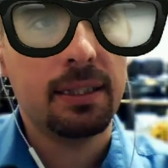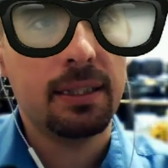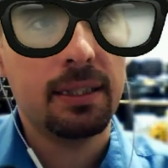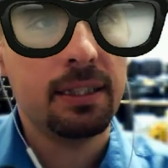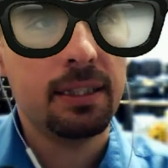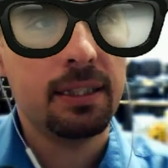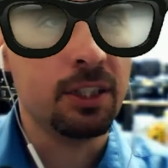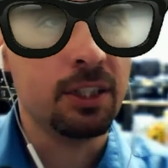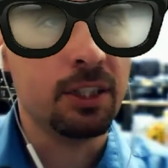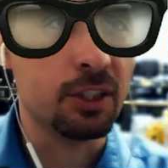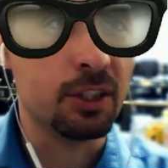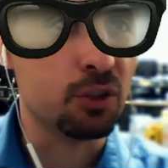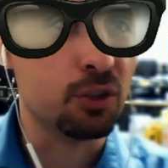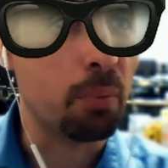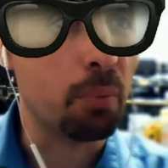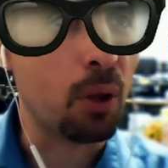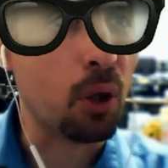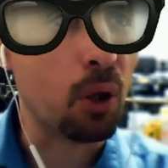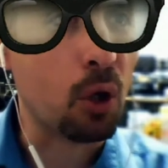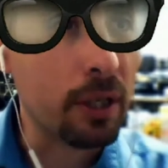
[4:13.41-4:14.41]
can just
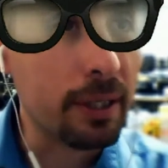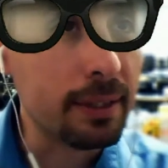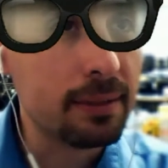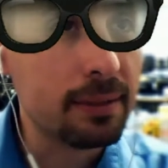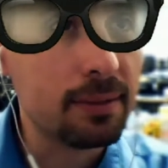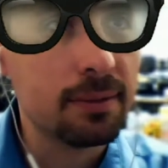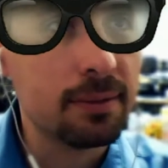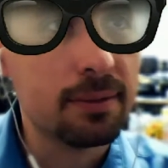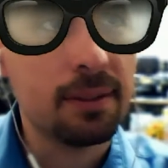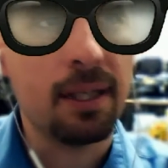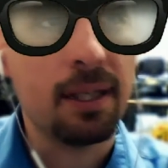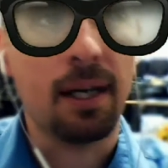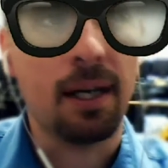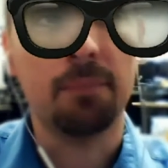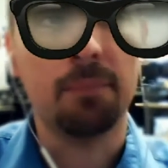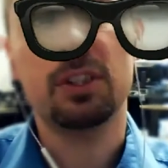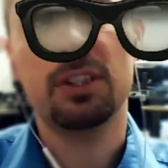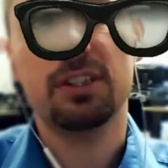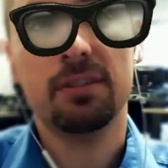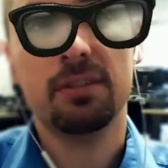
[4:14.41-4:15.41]
blur it.
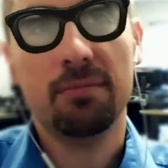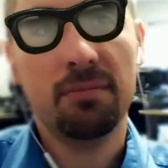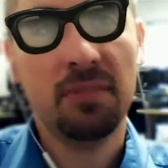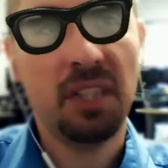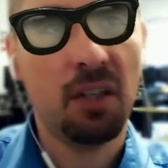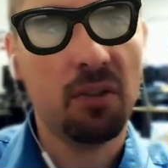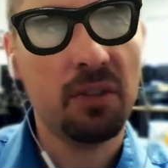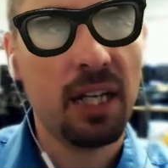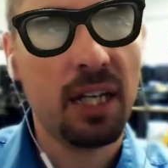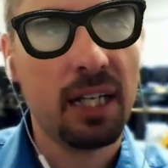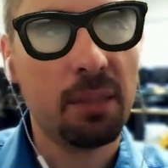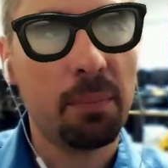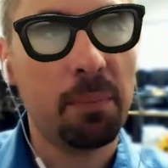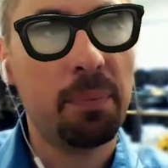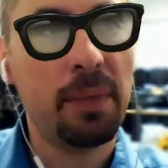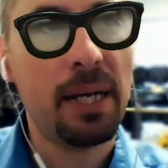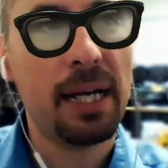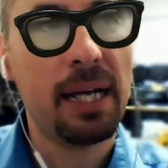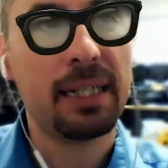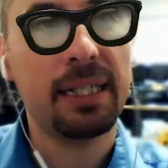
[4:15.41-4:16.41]
Which is not a
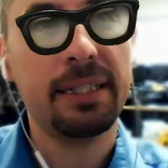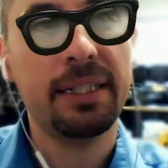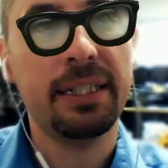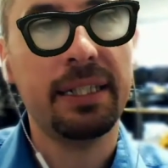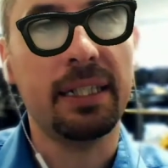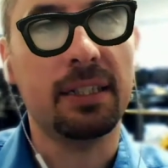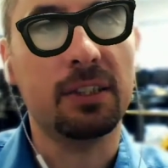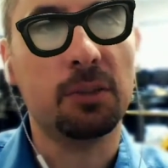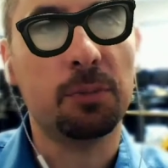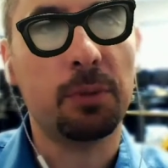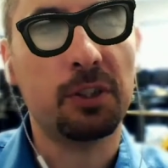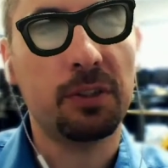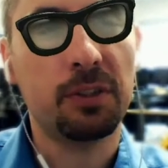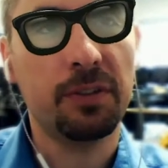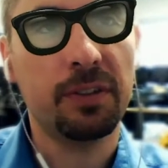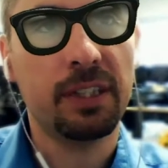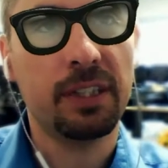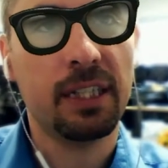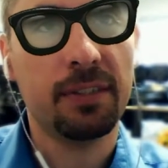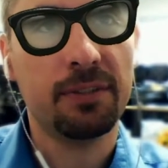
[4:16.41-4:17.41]
bad idea, especially
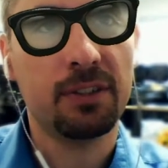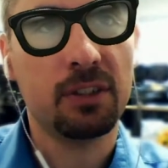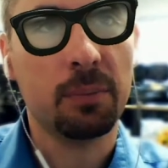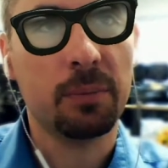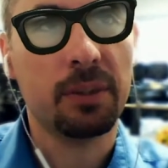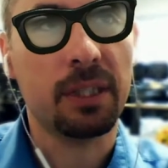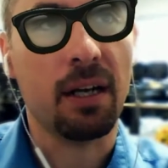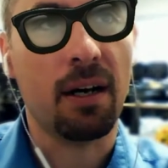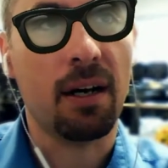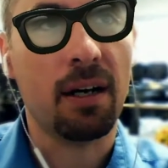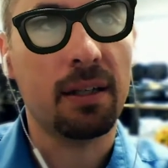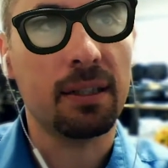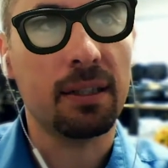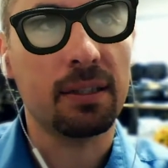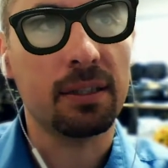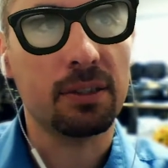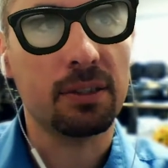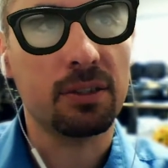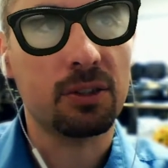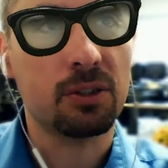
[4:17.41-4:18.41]
if you have something odd
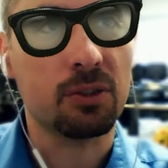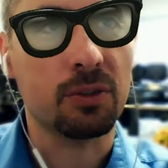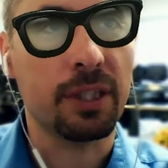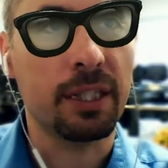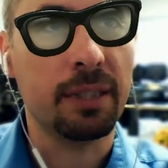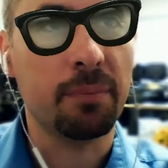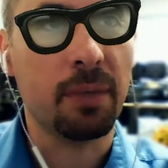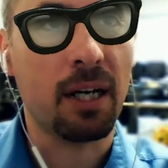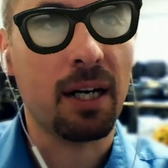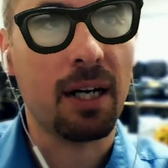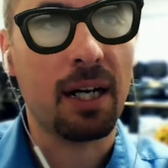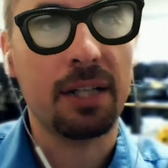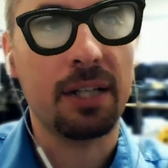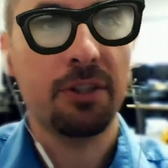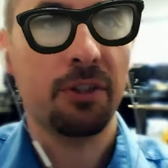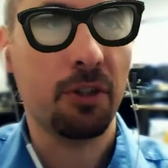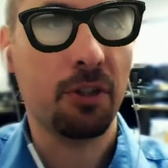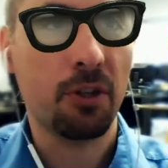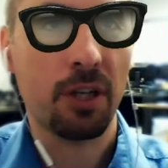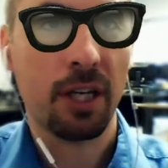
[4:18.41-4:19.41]
on the screen
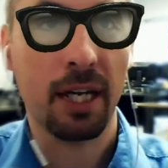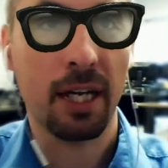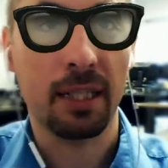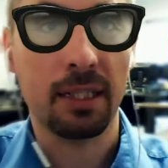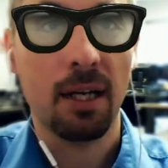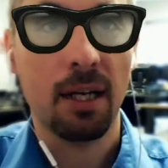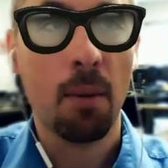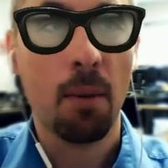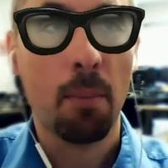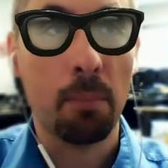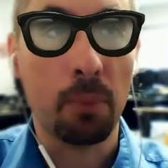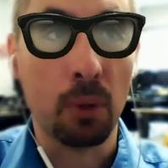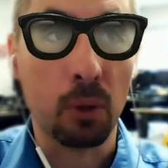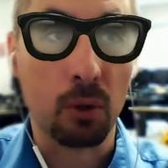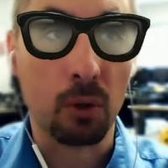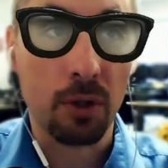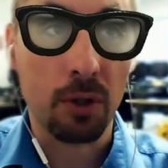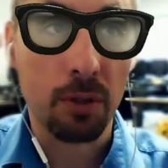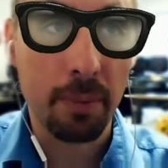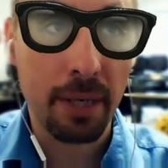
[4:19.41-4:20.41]
behind you. You can
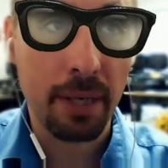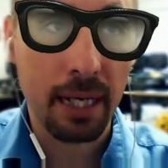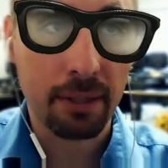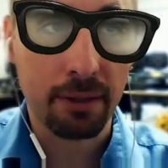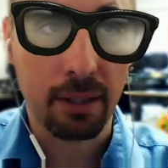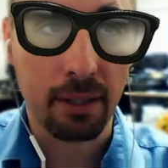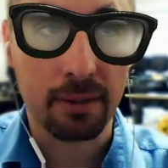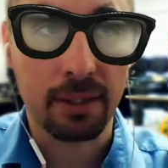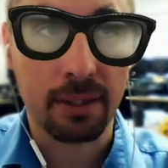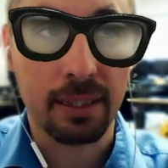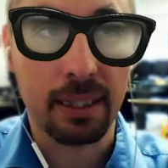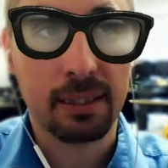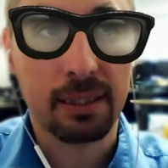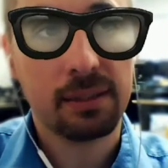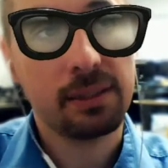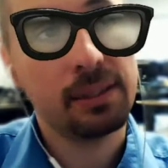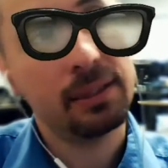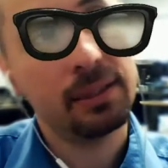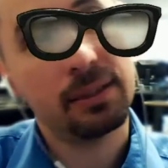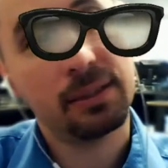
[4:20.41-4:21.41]
blur the background, and that
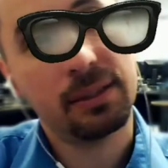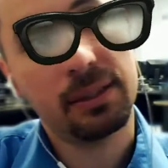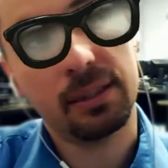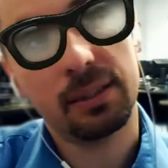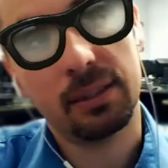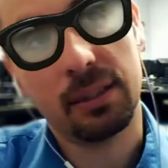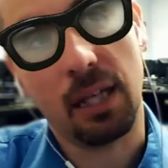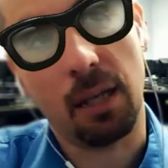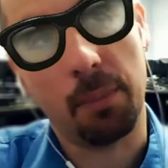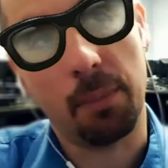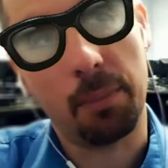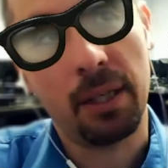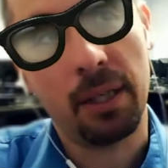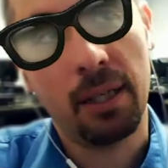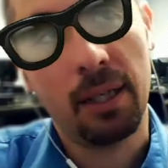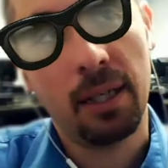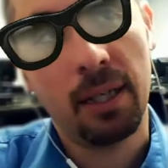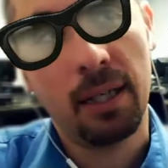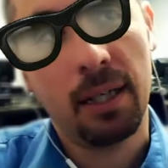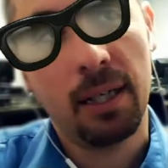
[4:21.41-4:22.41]
cleans things up.
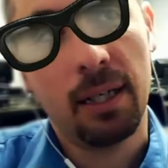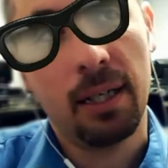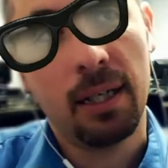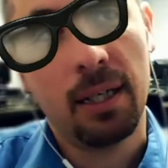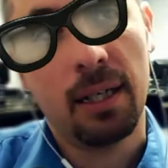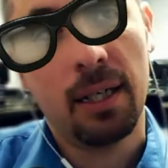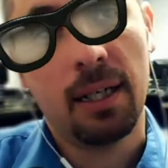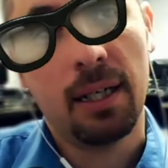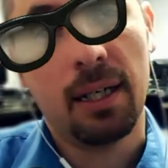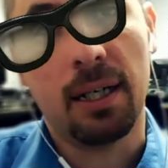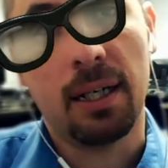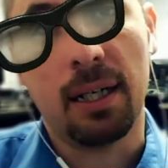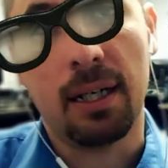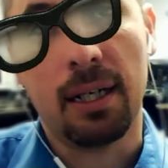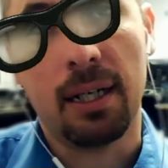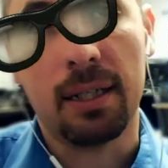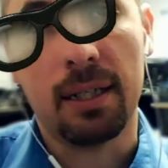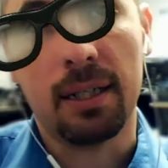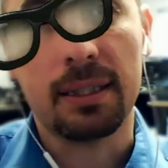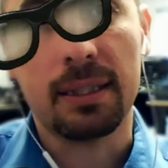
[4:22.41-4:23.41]

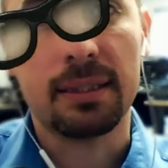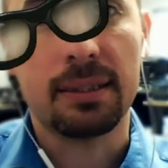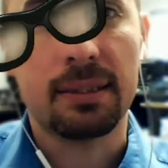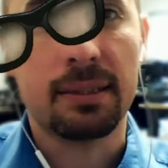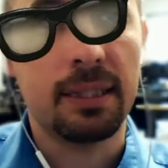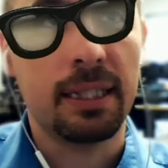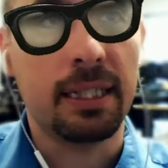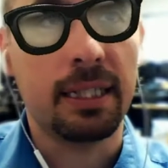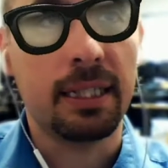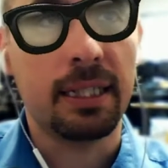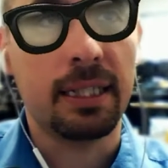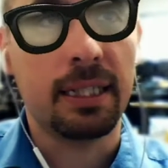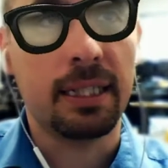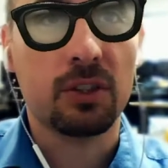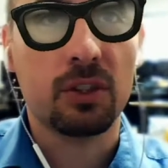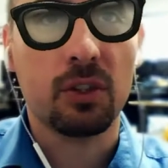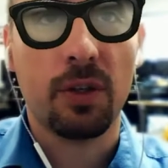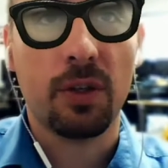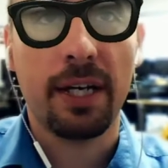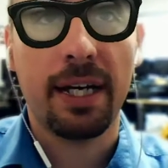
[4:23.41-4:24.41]
Let's see, we
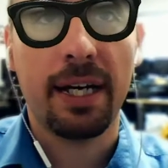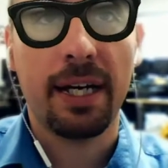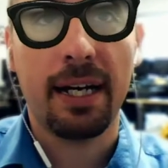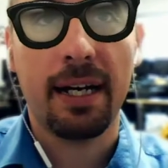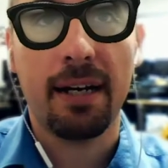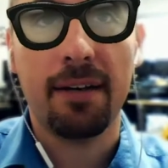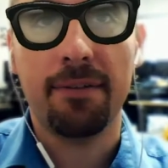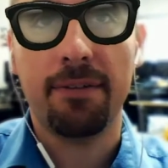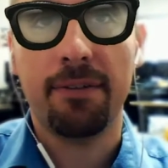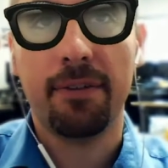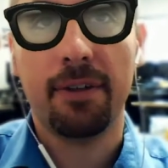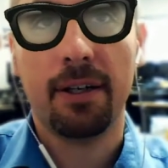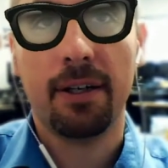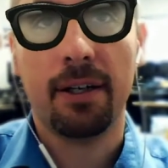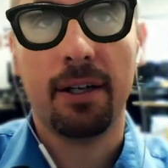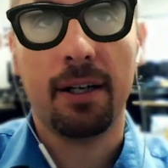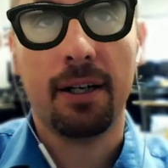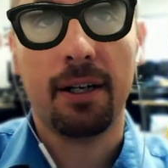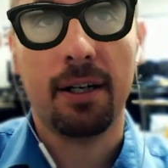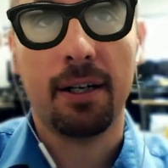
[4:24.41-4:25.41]
also have
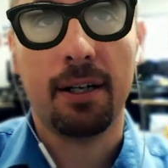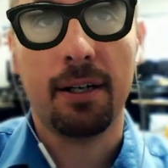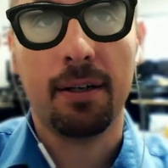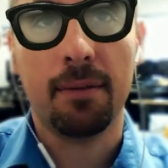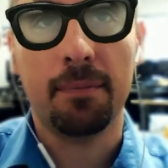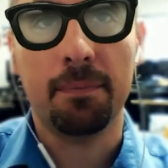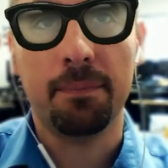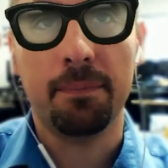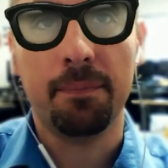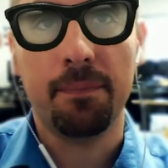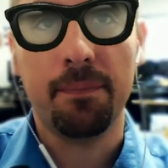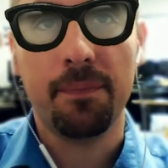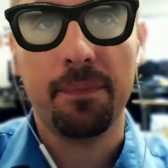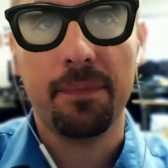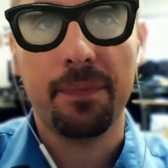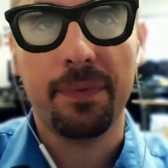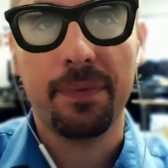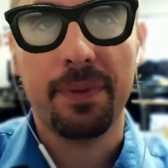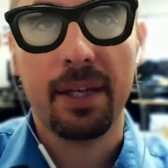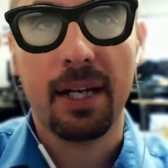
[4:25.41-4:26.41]

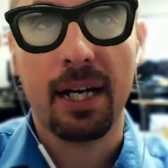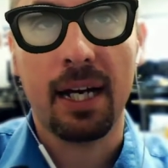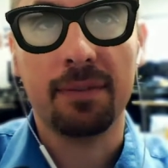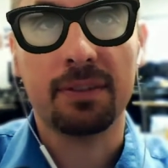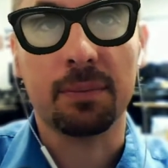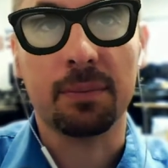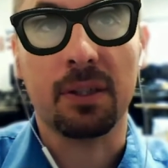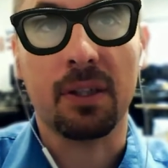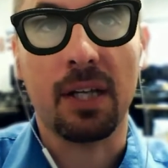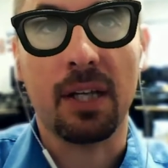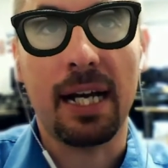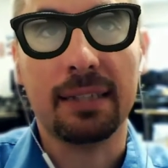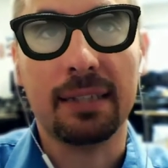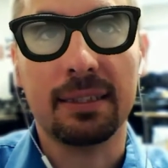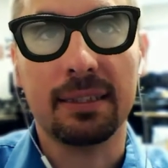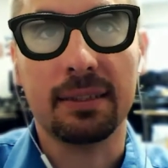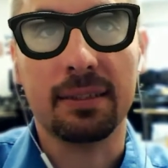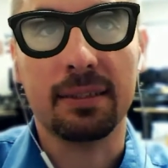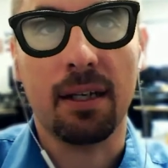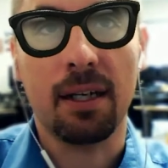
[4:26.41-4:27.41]
I have some
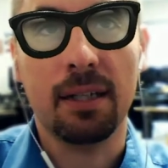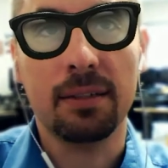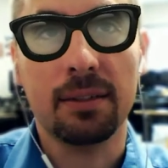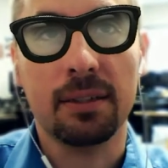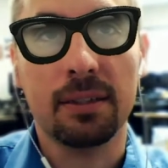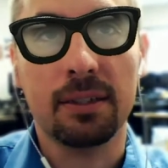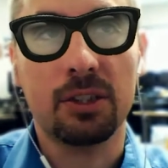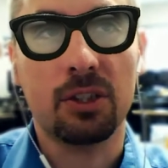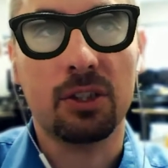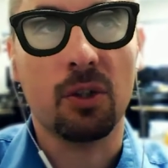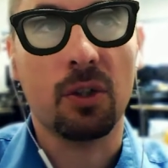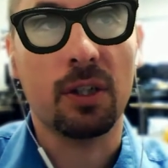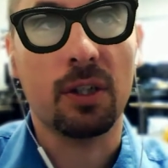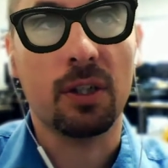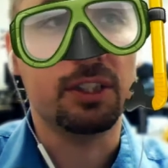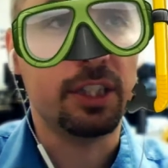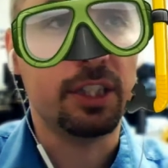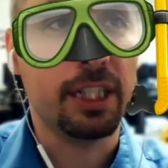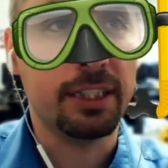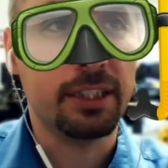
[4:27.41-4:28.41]
glasses on. Let's go ahead
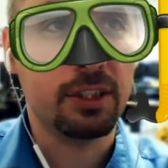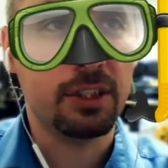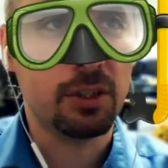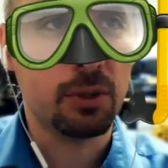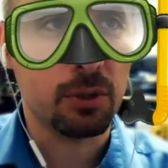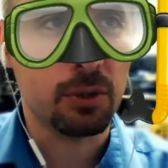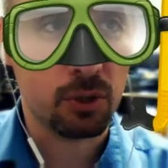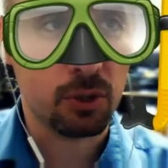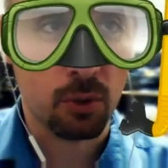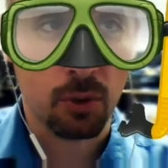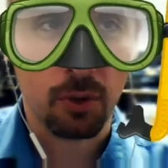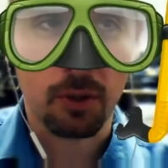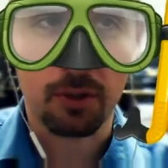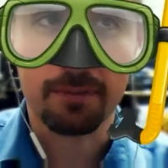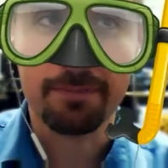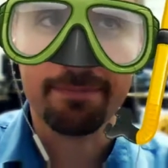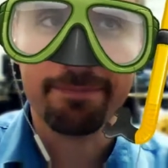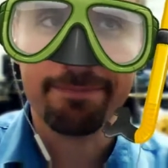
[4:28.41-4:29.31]
and change it to a snorkel.